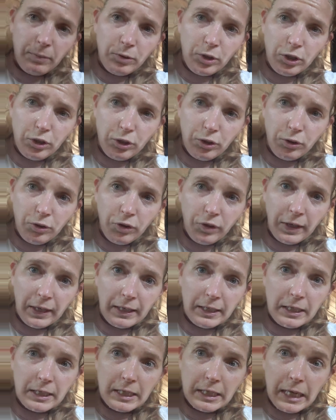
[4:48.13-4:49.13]
to do
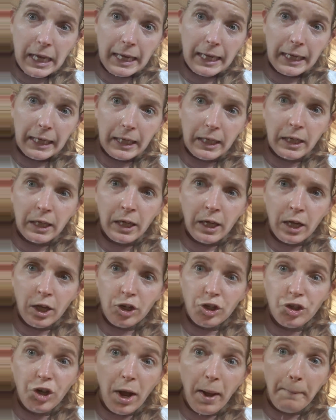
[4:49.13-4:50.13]
things like
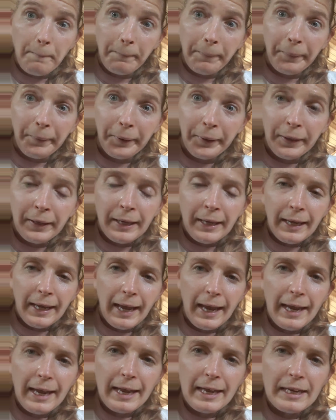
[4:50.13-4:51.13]
jump
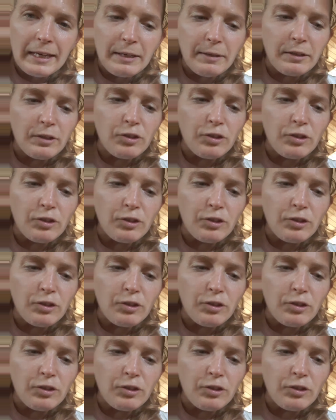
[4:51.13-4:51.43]
and